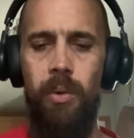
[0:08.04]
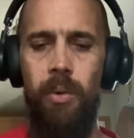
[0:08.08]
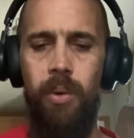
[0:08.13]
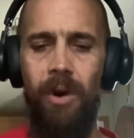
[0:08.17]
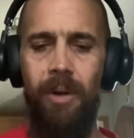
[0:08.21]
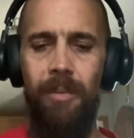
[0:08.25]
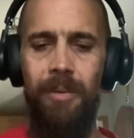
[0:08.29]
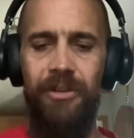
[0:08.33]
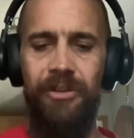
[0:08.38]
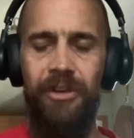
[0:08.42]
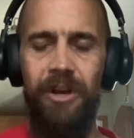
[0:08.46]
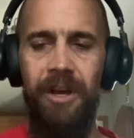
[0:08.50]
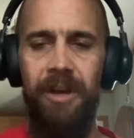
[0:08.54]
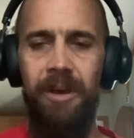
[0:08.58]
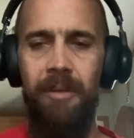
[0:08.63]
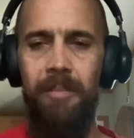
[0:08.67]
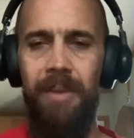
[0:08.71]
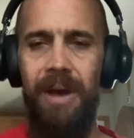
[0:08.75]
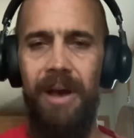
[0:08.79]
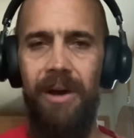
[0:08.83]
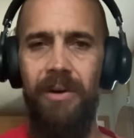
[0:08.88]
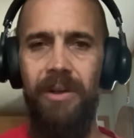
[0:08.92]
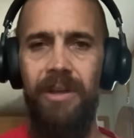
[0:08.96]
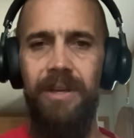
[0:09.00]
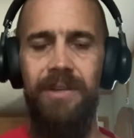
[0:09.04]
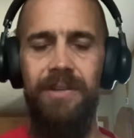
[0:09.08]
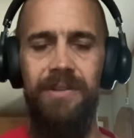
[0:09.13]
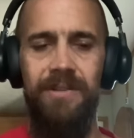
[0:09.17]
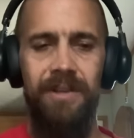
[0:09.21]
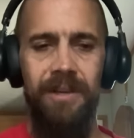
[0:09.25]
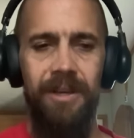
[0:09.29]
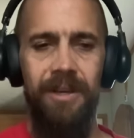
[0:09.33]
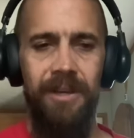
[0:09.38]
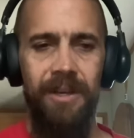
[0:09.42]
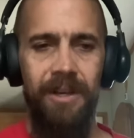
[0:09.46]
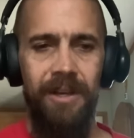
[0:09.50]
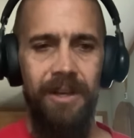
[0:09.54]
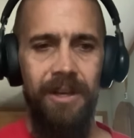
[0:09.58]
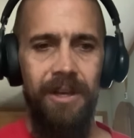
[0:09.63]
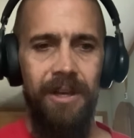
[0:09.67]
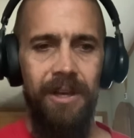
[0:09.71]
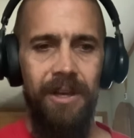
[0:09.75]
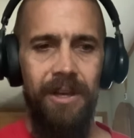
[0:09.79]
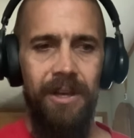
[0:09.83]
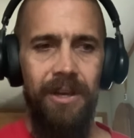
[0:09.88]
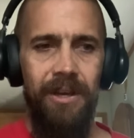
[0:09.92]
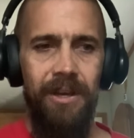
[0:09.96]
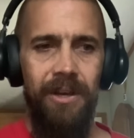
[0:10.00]
what I'm gonna talk about is,
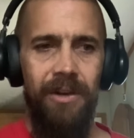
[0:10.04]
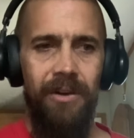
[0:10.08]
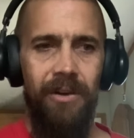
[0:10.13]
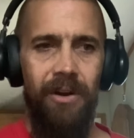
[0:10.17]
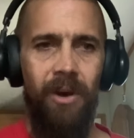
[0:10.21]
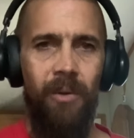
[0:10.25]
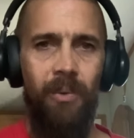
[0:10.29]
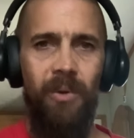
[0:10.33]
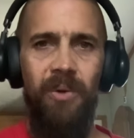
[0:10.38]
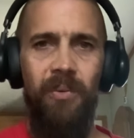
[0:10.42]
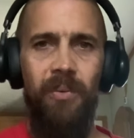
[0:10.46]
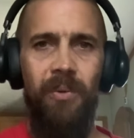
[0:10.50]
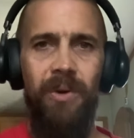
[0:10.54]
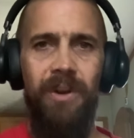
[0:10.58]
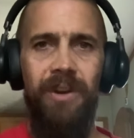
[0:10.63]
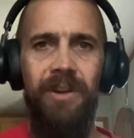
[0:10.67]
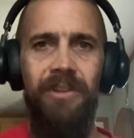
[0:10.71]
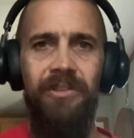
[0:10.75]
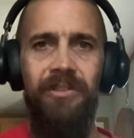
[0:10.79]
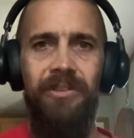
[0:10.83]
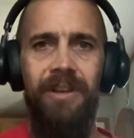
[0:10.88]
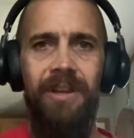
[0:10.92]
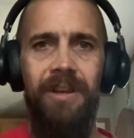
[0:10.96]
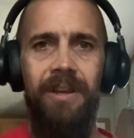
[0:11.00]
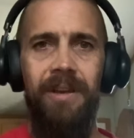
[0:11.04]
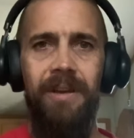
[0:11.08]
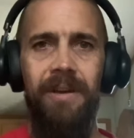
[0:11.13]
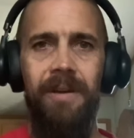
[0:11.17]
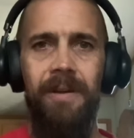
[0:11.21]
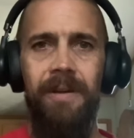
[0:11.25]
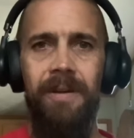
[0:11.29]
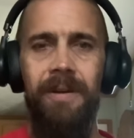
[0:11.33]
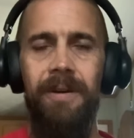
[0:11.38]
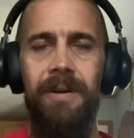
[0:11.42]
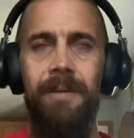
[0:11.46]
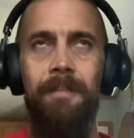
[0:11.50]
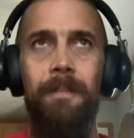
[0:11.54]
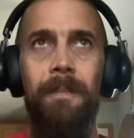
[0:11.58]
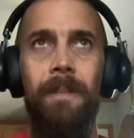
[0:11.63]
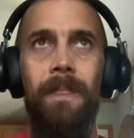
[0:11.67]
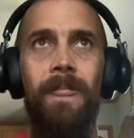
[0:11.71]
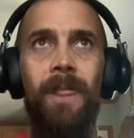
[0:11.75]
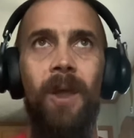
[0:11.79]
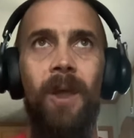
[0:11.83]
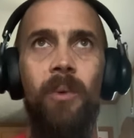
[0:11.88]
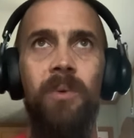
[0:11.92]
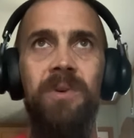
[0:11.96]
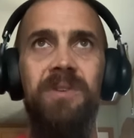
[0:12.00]
are we witnessing,
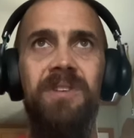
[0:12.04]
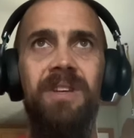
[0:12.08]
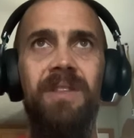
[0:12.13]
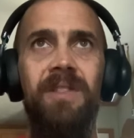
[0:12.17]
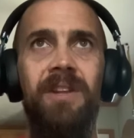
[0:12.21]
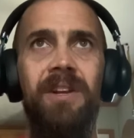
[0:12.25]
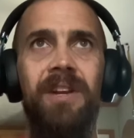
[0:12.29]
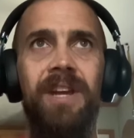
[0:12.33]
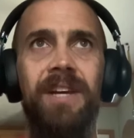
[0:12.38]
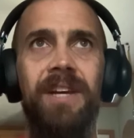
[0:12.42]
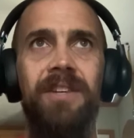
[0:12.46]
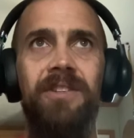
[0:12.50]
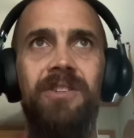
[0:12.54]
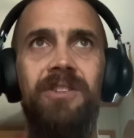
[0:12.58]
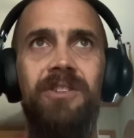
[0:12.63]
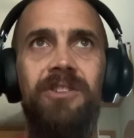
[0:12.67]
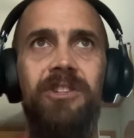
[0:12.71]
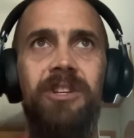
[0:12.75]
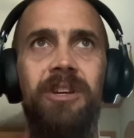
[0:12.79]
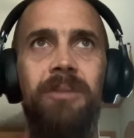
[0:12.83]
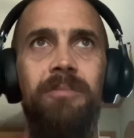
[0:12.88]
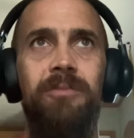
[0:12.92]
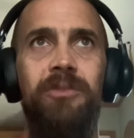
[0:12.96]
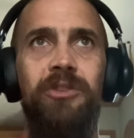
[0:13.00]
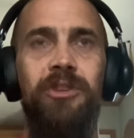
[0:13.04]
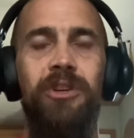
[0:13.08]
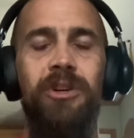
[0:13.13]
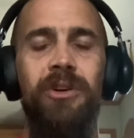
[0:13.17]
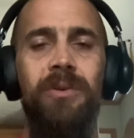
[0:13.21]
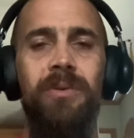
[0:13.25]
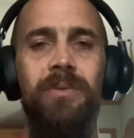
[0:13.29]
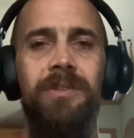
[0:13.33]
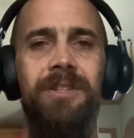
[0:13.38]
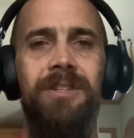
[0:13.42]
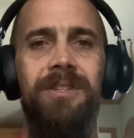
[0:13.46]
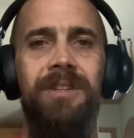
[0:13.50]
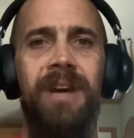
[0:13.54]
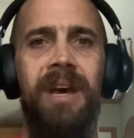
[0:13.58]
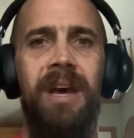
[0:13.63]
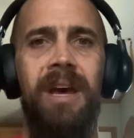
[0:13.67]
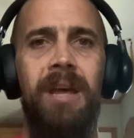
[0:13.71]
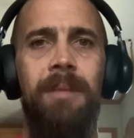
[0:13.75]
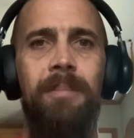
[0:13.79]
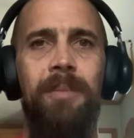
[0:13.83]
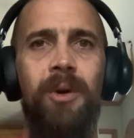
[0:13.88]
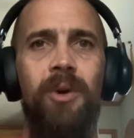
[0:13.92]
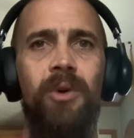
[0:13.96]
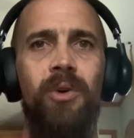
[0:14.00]
are we seeing the next Jim Jones
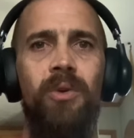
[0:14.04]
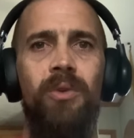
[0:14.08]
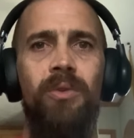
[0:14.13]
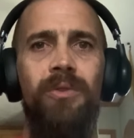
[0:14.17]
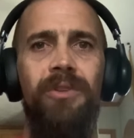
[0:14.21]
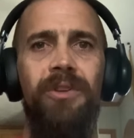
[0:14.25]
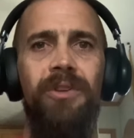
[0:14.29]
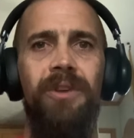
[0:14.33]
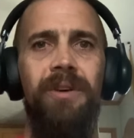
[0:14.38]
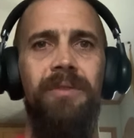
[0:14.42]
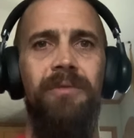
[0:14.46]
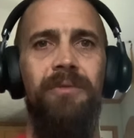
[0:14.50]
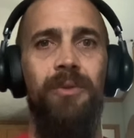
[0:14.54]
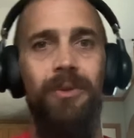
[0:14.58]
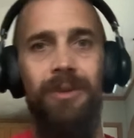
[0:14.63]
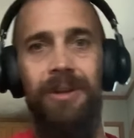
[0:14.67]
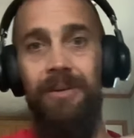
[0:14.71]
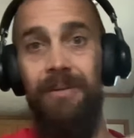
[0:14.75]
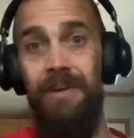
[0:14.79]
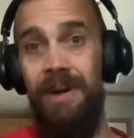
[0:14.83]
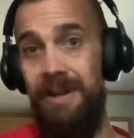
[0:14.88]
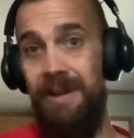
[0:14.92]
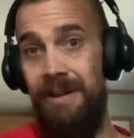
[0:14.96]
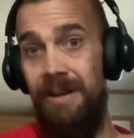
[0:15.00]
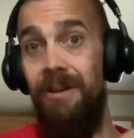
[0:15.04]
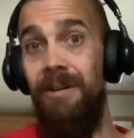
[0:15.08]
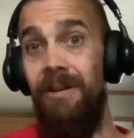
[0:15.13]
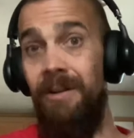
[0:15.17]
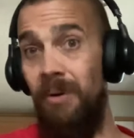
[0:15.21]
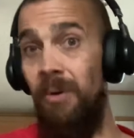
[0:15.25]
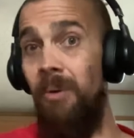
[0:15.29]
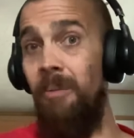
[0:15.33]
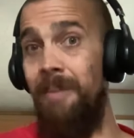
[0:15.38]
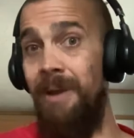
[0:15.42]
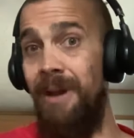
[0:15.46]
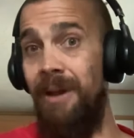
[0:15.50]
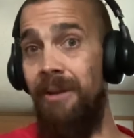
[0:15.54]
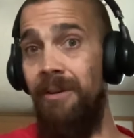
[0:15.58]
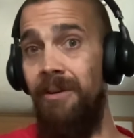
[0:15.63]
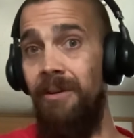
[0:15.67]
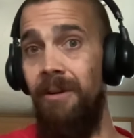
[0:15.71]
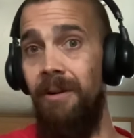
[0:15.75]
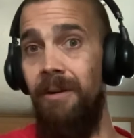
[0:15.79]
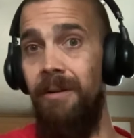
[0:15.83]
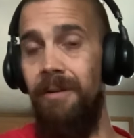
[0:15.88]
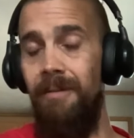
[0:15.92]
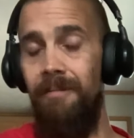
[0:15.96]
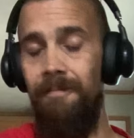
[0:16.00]
type cult unfolding right here in our own
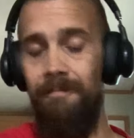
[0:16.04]
backyard?